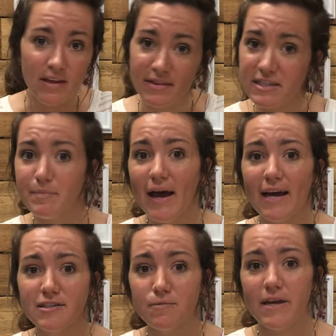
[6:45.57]
this
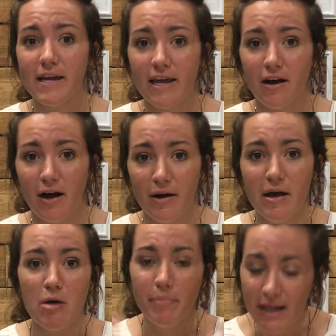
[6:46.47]
past week at our
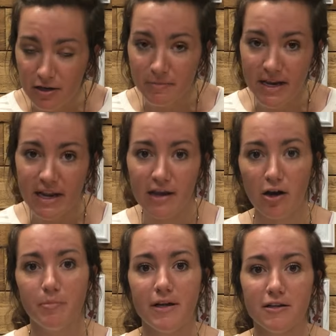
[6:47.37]
pillar meeting,
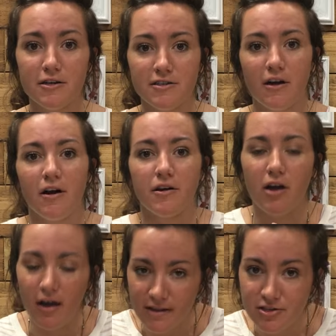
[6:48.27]
our pillars are our
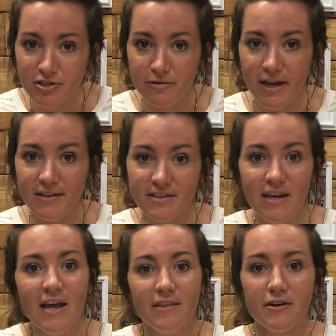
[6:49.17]
college students
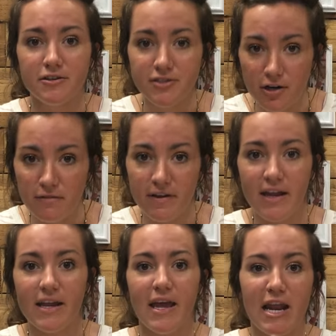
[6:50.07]
that are
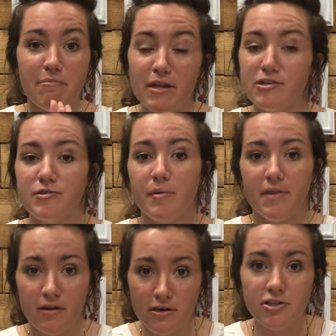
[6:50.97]
serving in a ministry
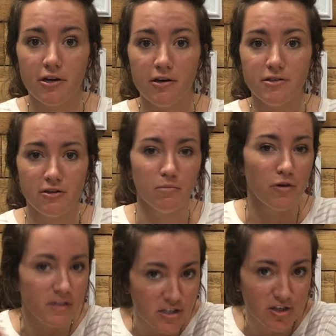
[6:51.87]
within our church. So
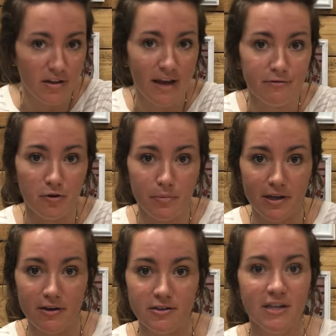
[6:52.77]
more than just our life group
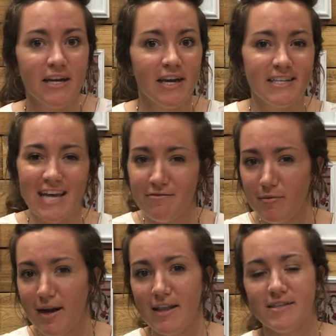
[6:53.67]
leaders, it's
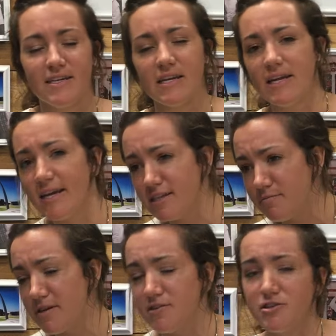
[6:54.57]
everybody that's in kids
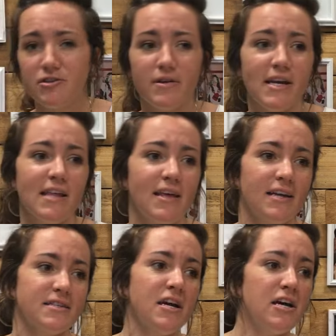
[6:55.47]
ministry,
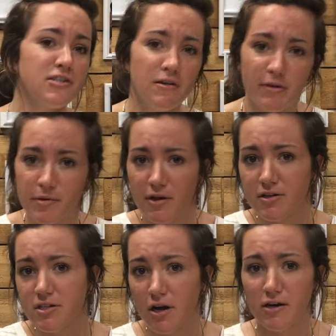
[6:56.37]
that's serving with our
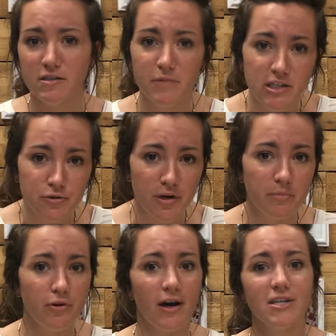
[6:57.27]
Stars
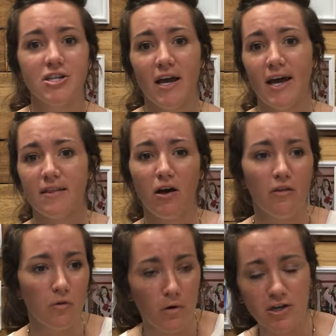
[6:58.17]
mentoring project,
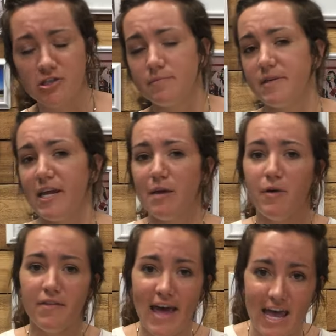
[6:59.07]
on the worship team,
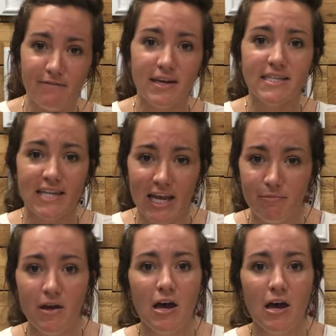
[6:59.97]
on the AV team.